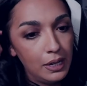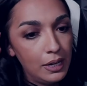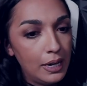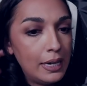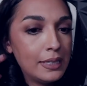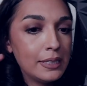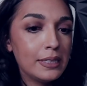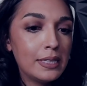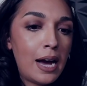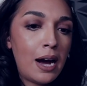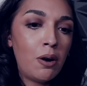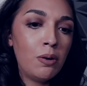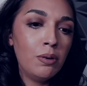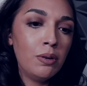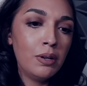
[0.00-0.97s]
It is
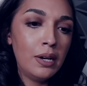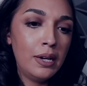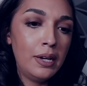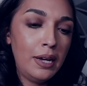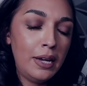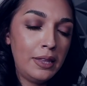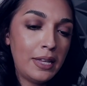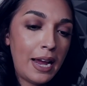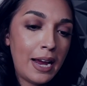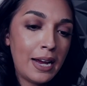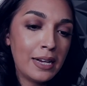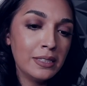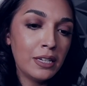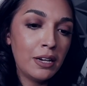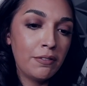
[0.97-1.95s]
now in the
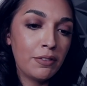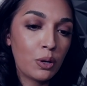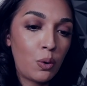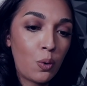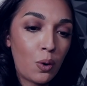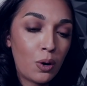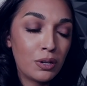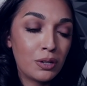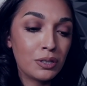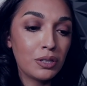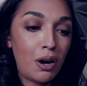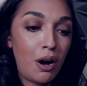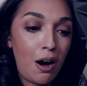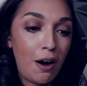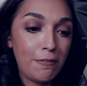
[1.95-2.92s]
hands of the coroner's
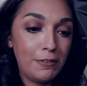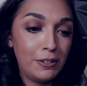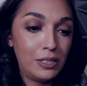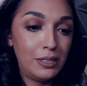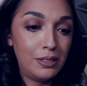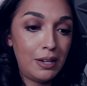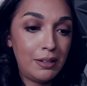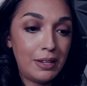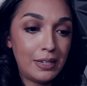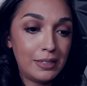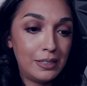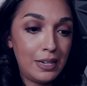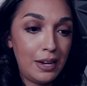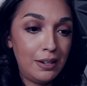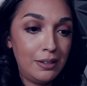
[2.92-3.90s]
office, and
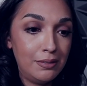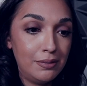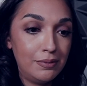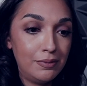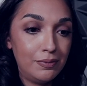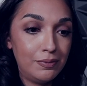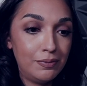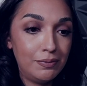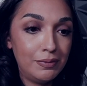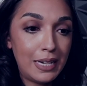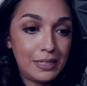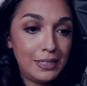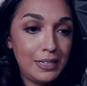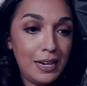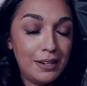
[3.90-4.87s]
that's it.
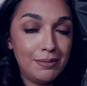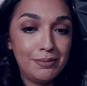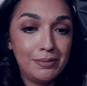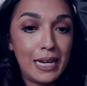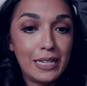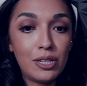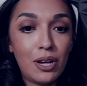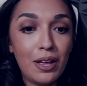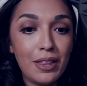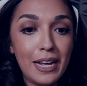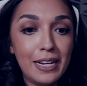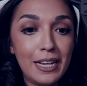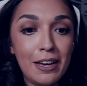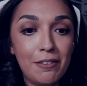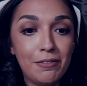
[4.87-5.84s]
That's it. That's all they
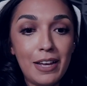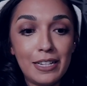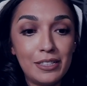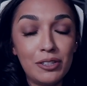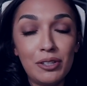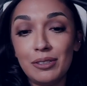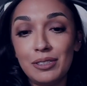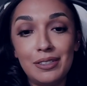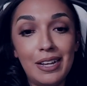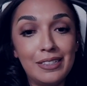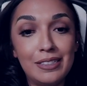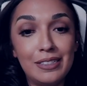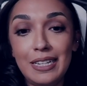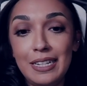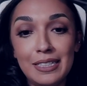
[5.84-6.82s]
give. That's
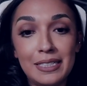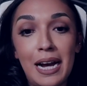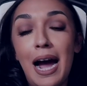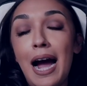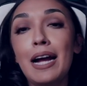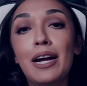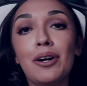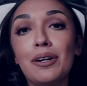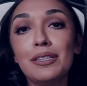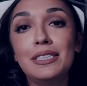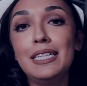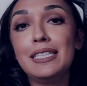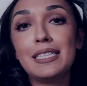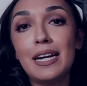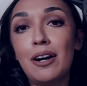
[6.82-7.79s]
the entire
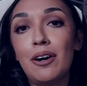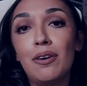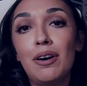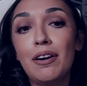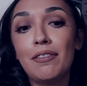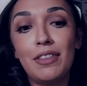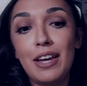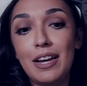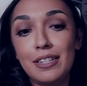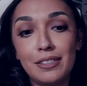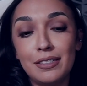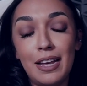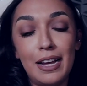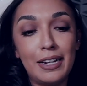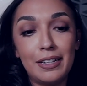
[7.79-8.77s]
detail of
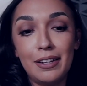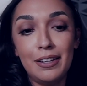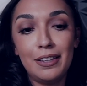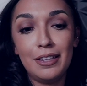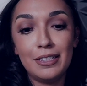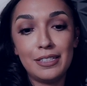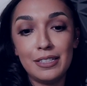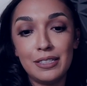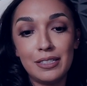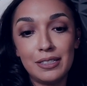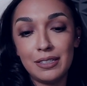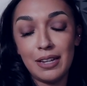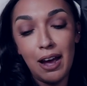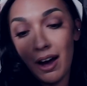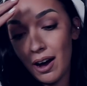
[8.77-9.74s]
this. Like this
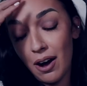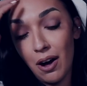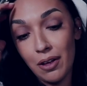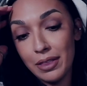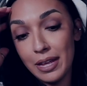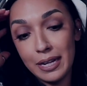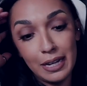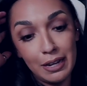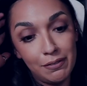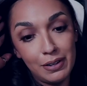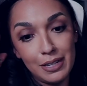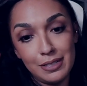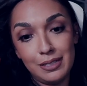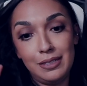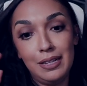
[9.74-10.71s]
is all they give
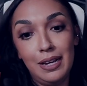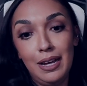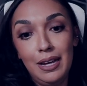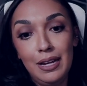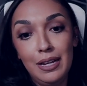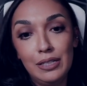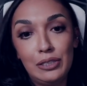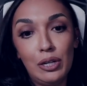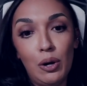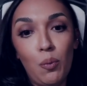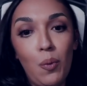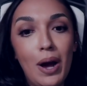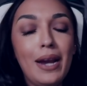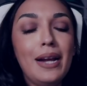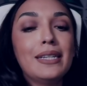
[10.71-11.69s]
us. So
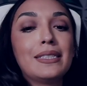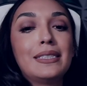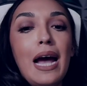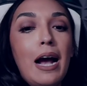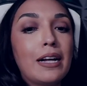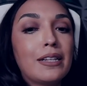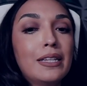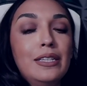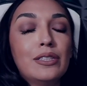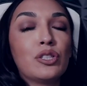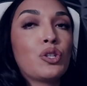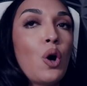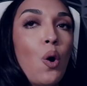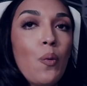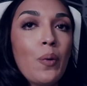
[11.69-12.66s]
what exactly is
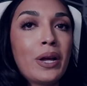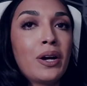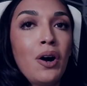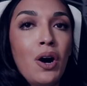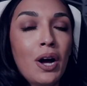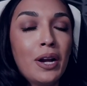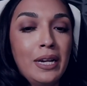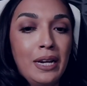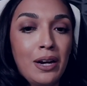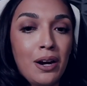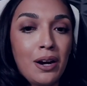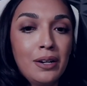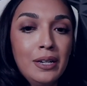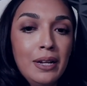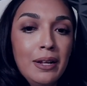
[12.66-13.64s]
going on here?